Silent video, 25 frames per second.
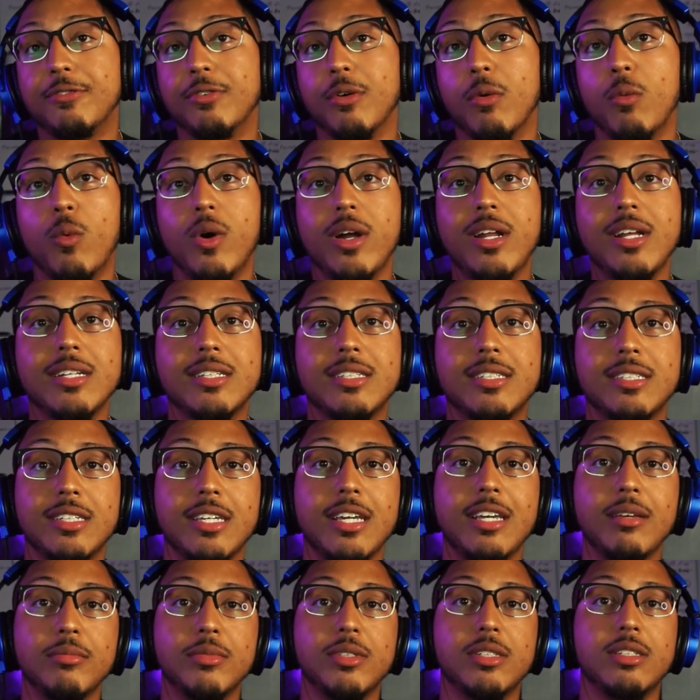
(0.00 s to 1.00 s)
from what it
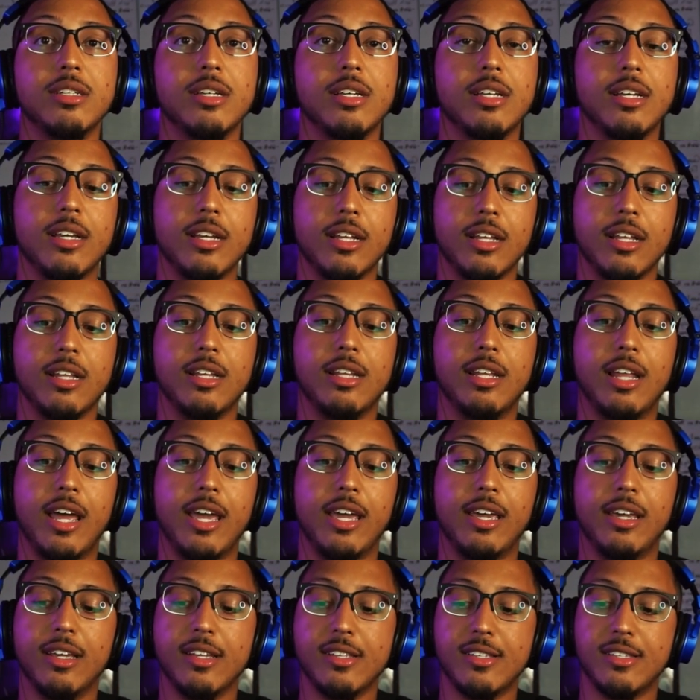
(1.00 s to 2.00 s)
seems
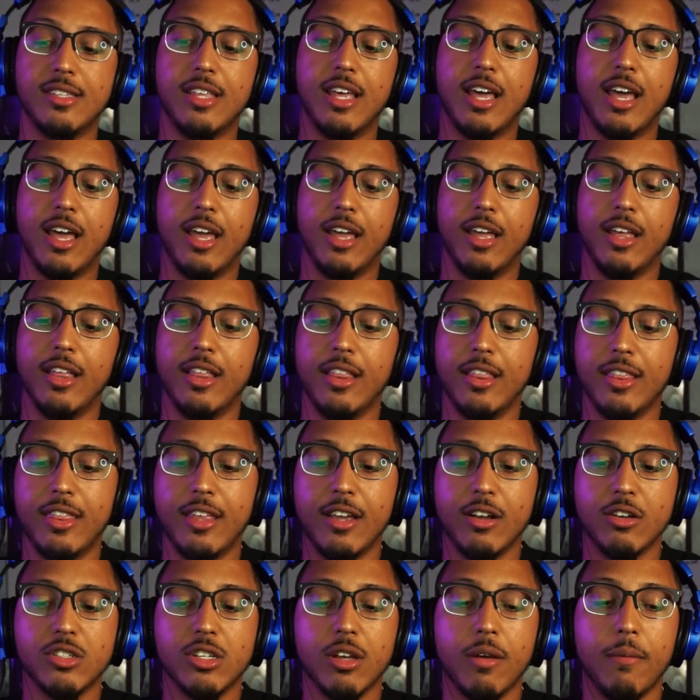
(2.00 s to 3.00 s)
like, it's that
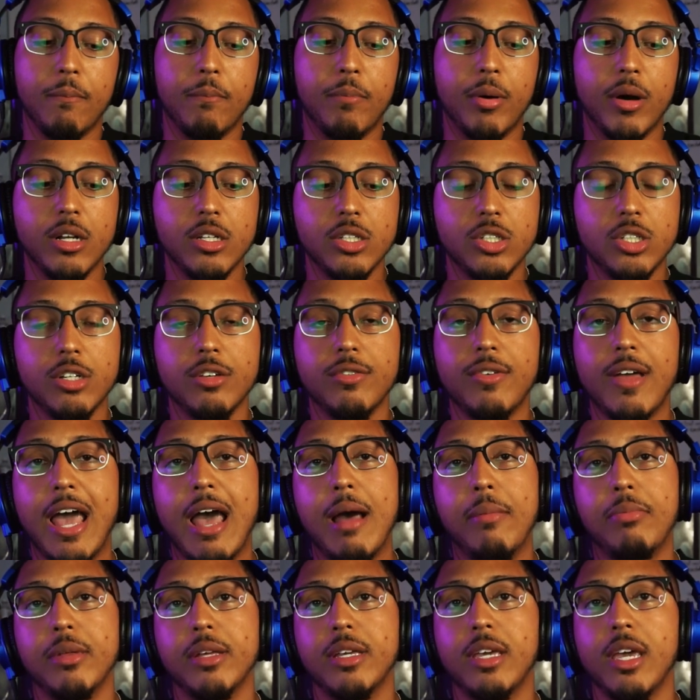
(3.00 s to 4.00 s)
there's a bunch of
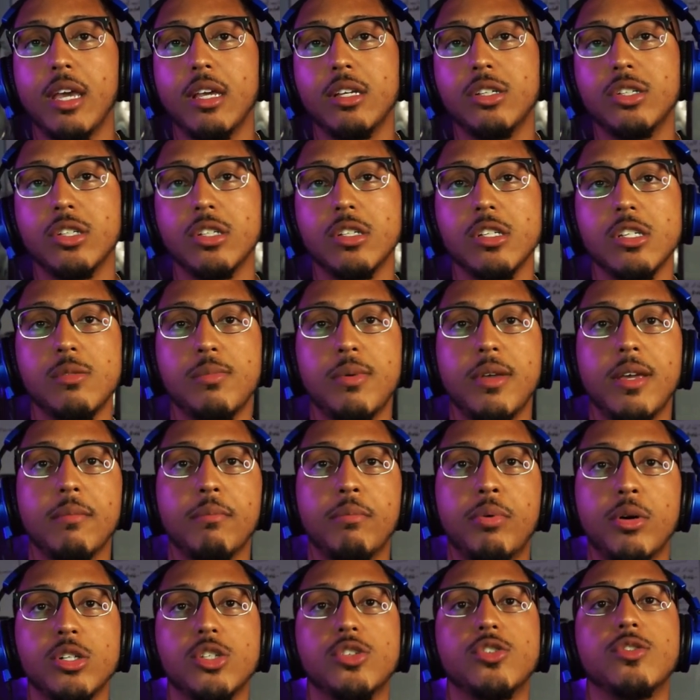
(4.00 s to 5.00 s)
applications
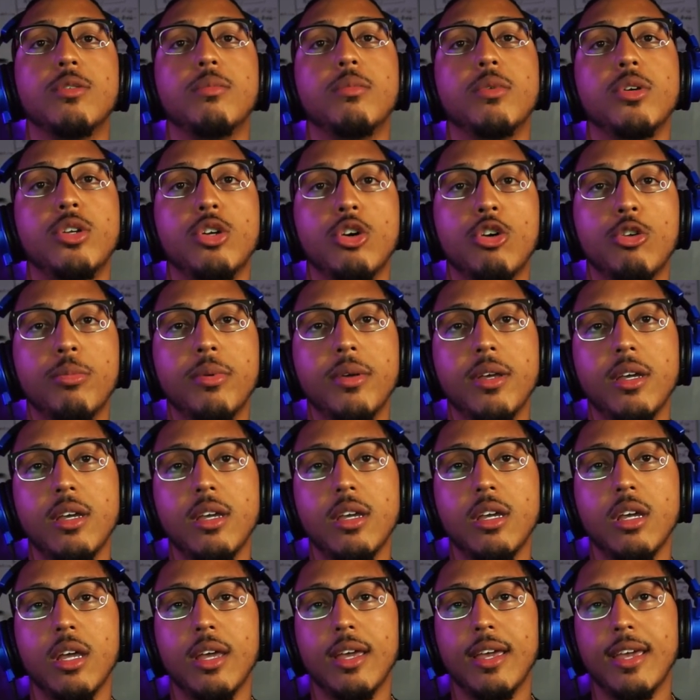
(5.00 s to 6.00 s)
being pushed from
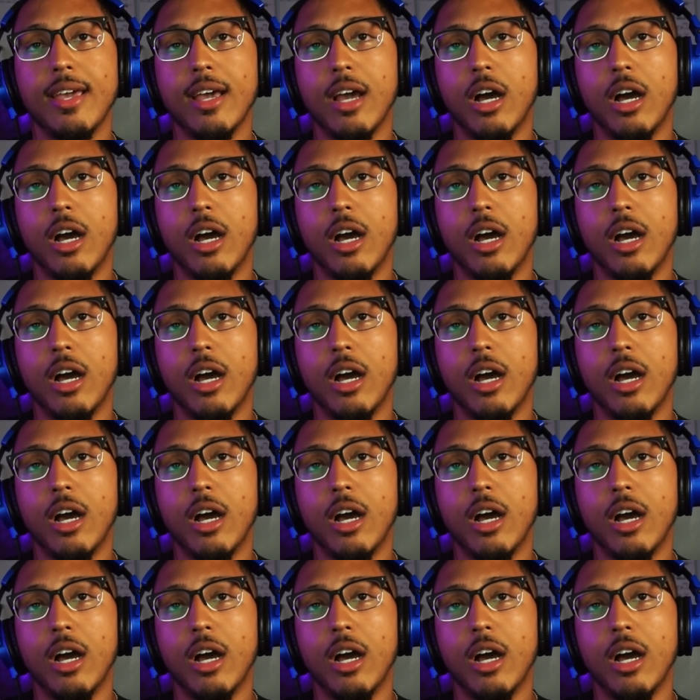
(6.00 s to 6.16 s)
Adobe